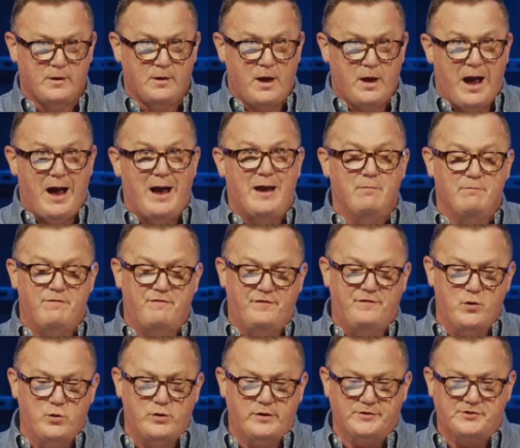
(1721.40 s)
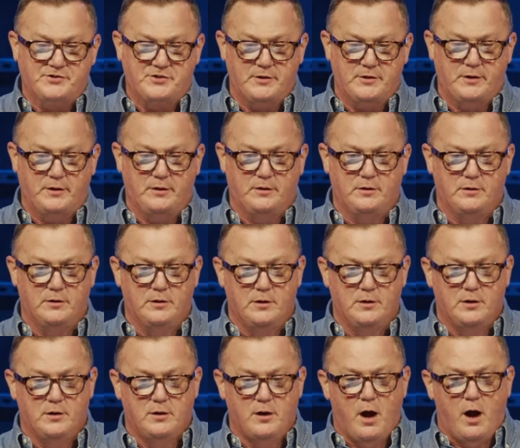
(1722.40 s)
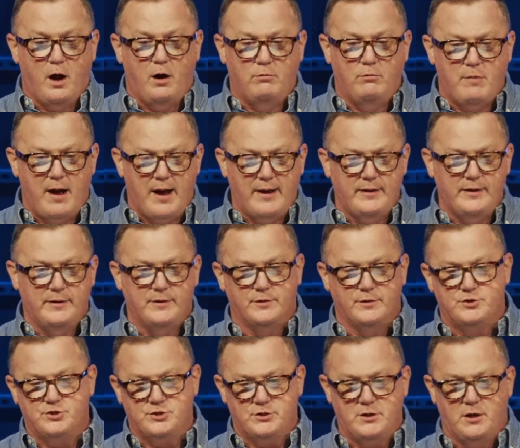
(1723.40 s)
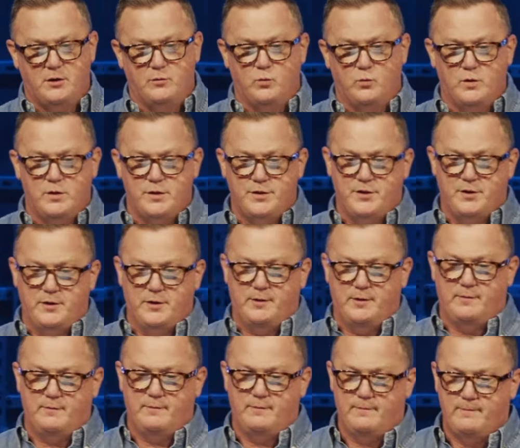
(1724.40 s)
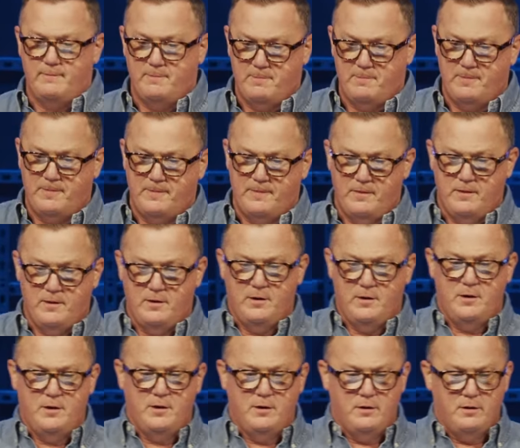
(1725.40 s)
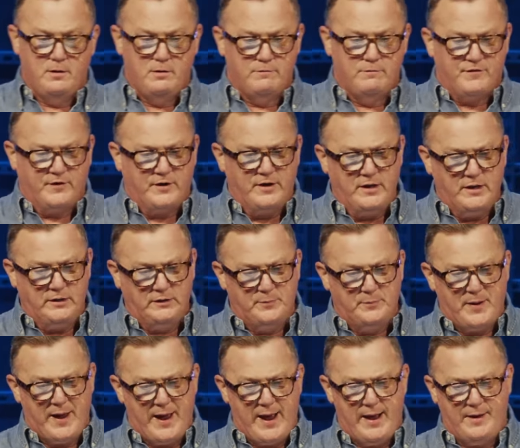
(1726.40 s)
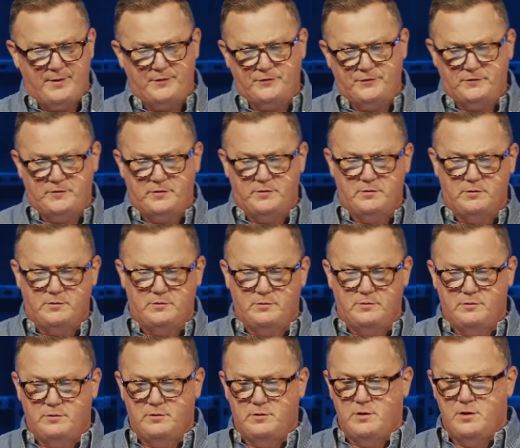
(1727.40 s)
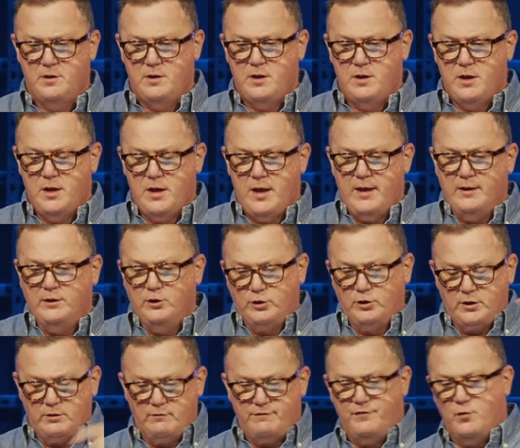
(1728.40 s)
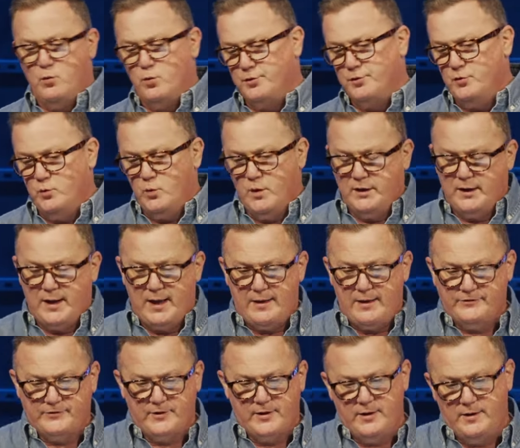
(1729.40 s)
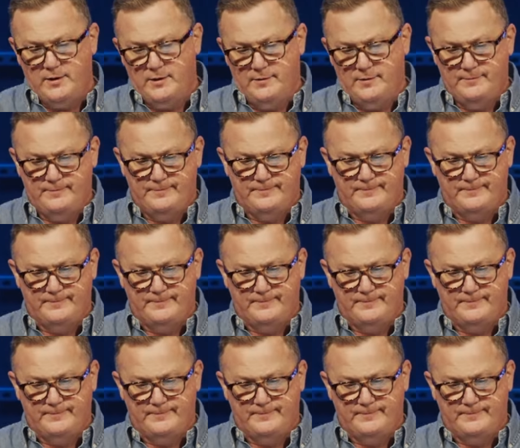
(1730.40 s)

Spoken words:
I am focusing all my energy on one thing, forgetting the past and looking forward to what lies ahead.